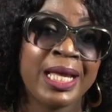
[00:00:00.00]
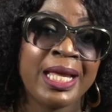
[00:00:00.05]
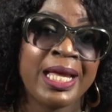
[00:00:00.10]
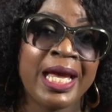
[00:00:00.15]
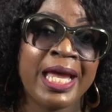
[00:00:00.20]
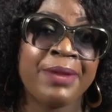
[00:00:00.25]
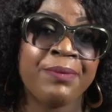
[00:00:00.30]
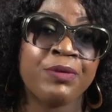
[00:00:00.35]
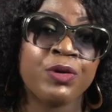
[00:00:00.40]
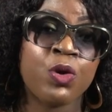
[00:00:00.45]

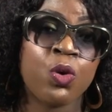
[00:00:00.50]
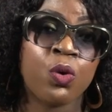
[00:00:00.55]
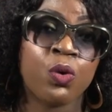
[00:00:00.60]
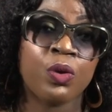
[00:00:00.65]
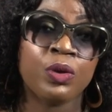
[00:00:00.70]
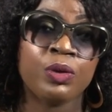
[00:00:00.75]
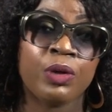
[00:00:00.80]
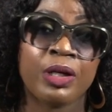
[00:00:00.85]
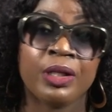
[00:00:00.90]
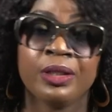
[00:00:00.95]
And it will
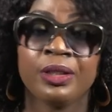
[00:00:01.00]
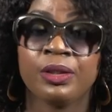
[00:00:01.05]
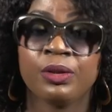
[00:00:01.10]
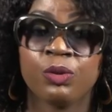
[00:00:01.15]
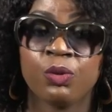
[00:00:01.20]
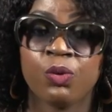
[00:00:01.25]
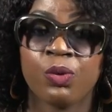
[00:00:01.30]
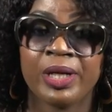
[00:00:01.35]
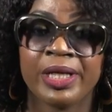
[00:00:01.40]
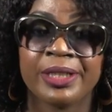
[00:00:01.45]
go a
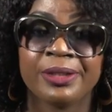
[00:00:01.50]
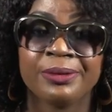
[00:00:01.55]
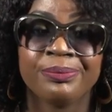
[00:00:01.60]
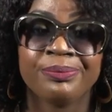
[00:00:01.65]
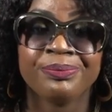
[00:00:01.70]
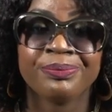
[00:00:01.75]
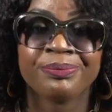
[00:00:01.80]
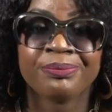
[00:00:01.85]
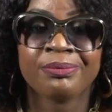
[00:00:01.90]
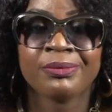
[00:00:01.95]
long way.
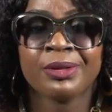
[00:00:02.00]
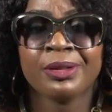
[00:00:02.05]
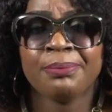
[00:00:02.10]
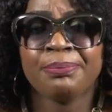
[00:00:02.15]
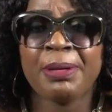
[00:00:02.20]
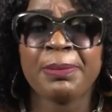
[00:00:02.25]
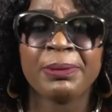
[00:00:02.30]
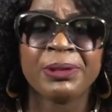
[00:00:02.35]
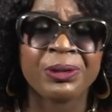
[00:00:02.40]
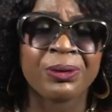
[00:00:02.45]

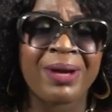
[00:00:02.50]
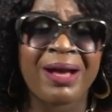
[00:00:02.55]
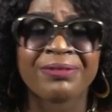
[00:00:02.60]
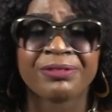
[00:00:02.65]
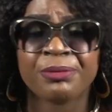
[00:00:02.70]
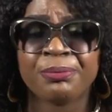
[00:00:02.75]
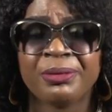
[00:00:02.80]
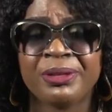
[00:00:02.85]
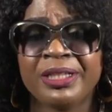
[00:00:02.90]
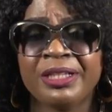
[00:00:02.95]
People don't have
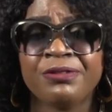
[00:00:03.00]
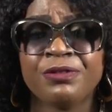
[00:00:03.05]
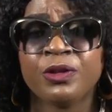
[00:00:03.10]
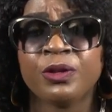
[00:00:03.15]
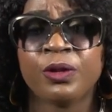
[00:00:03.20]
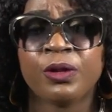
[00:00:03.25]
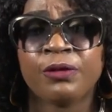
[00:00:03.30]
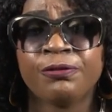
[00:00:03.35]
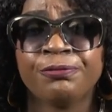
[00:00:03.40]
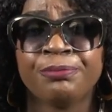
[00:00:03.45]
to believe you
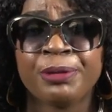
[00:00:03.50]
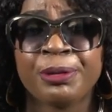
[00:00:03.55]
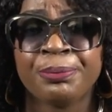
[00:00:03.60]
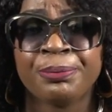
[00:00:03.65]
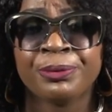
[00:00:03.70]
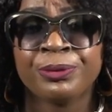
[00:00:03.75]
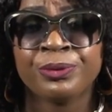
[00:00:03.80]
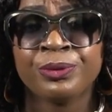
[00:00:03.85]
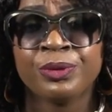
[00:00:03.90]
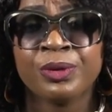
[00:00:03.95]
love
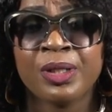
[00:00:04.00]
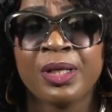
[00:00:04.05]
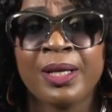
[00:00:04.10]
people.